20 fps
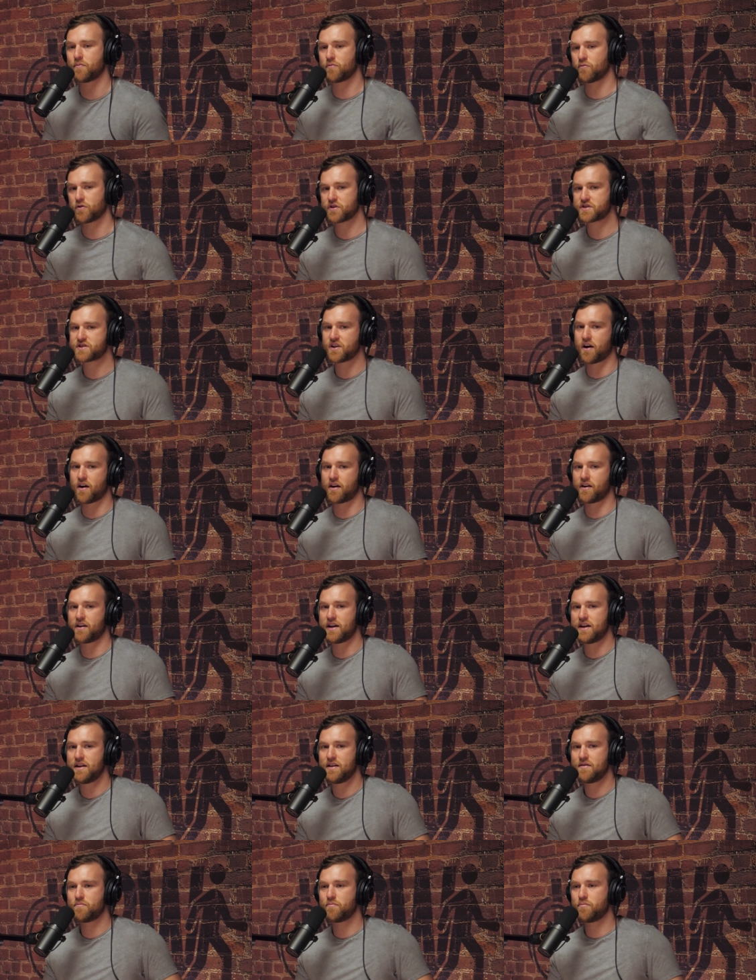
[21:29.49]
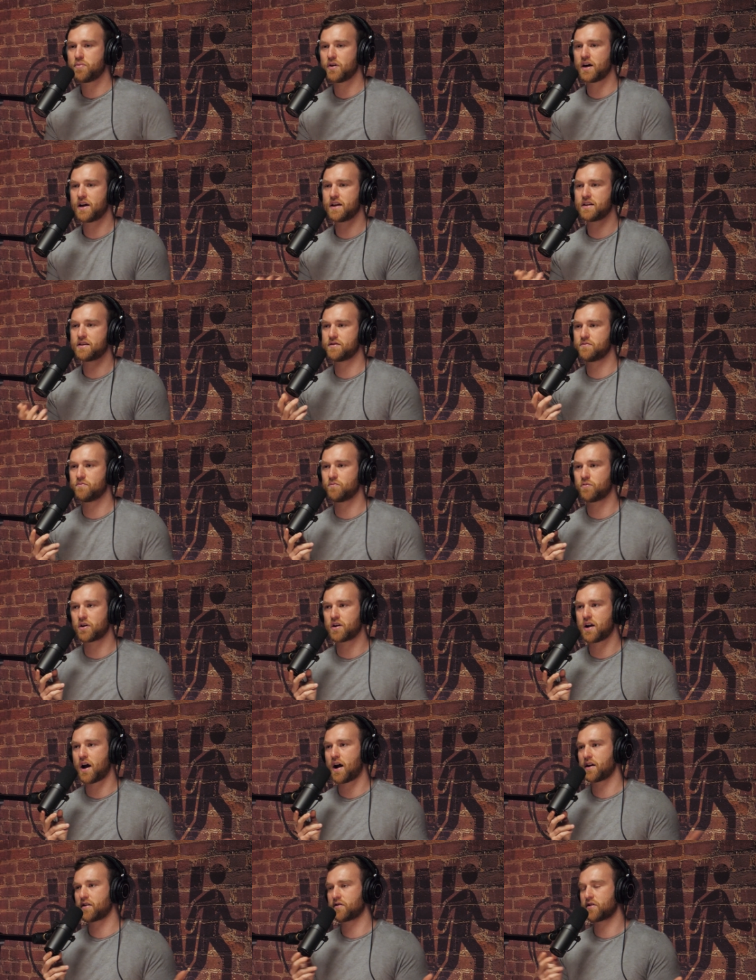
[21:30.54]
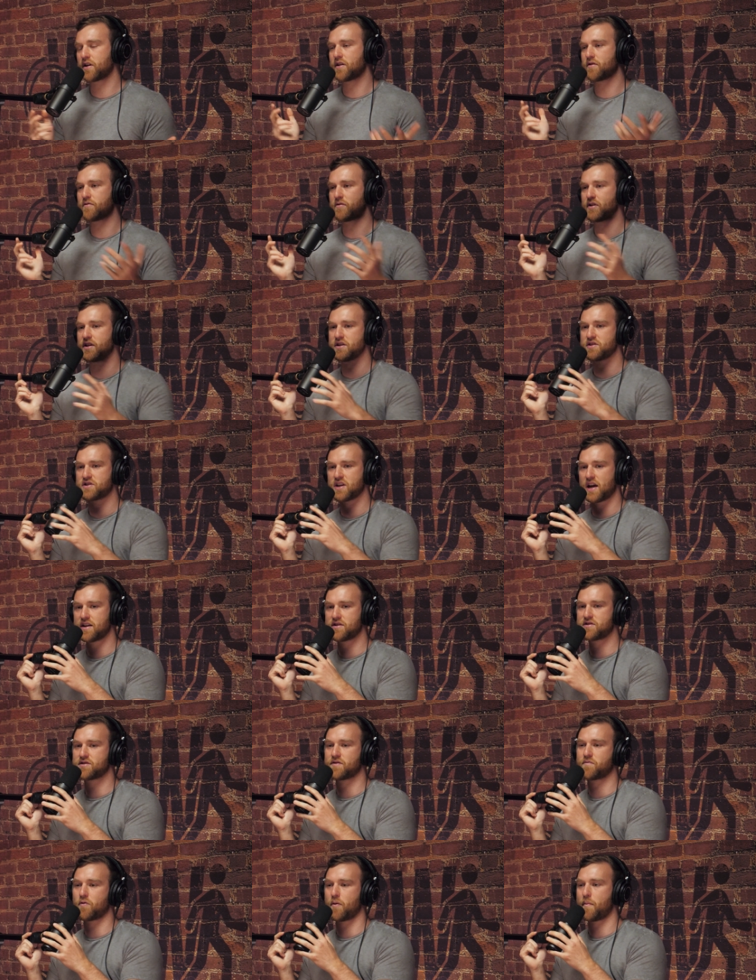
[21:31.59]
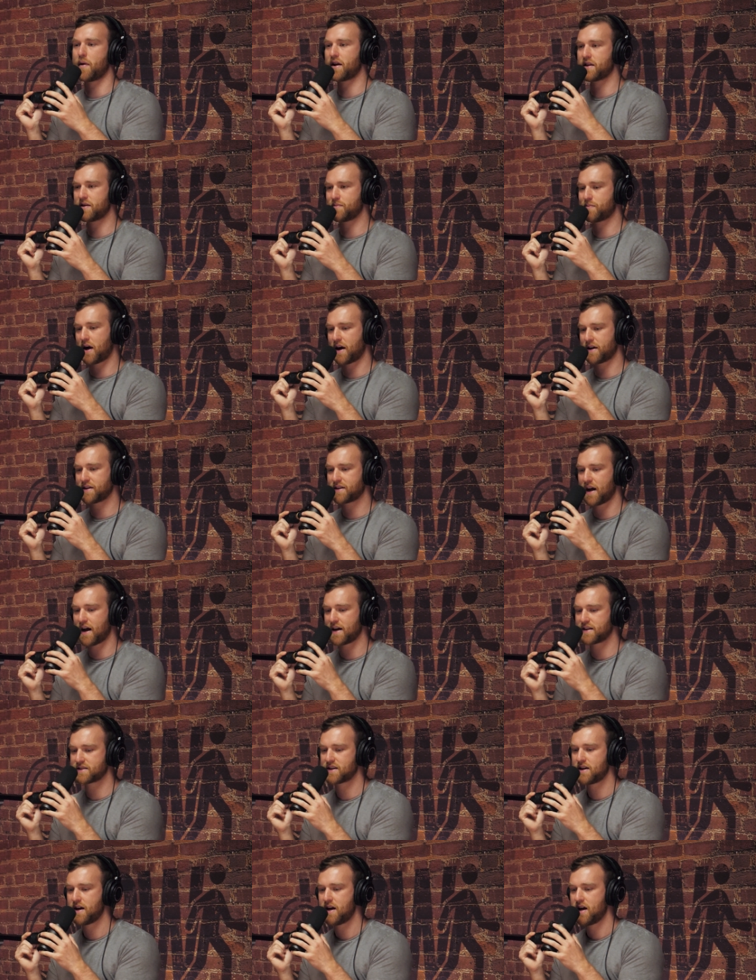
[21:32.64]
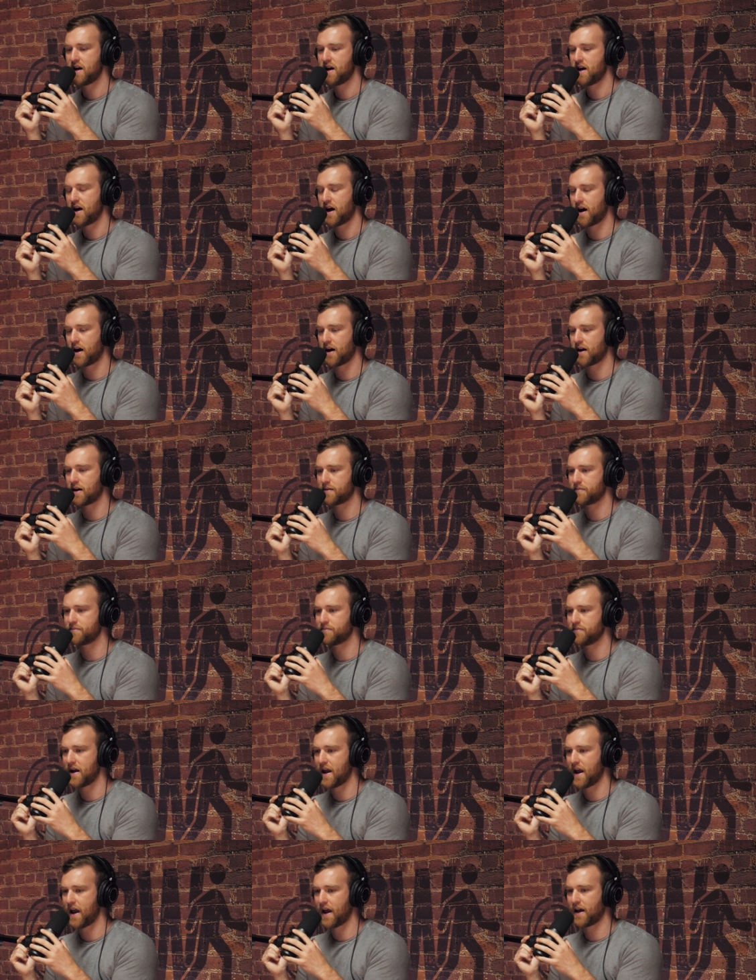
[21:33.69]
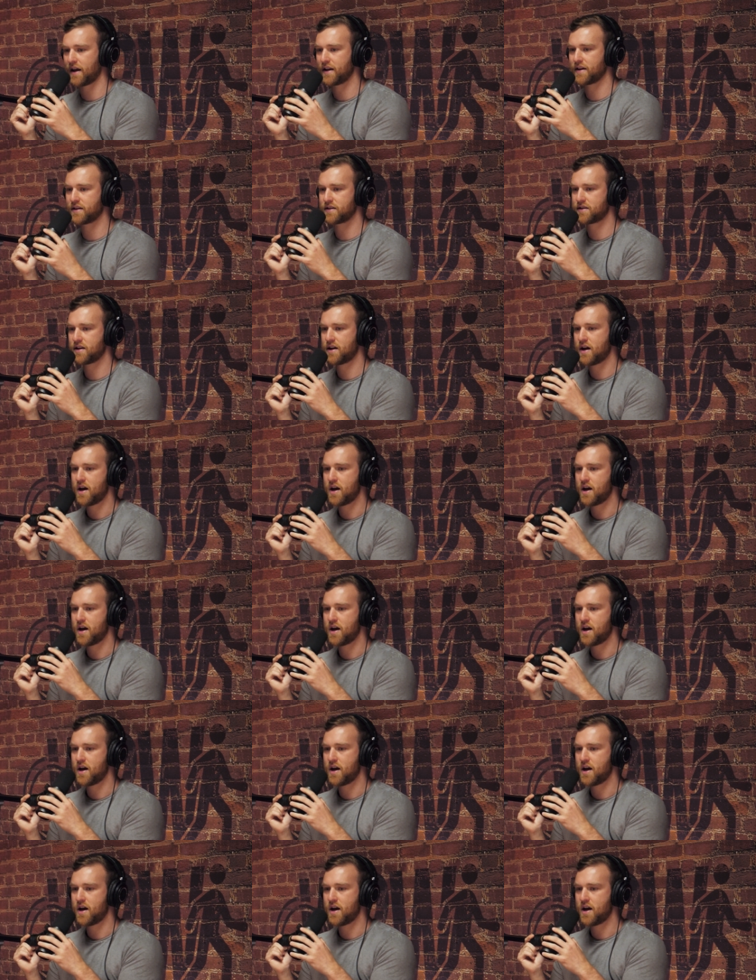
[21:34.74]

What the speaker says: we're sorry, but we're not going to really change the format of the podcast. And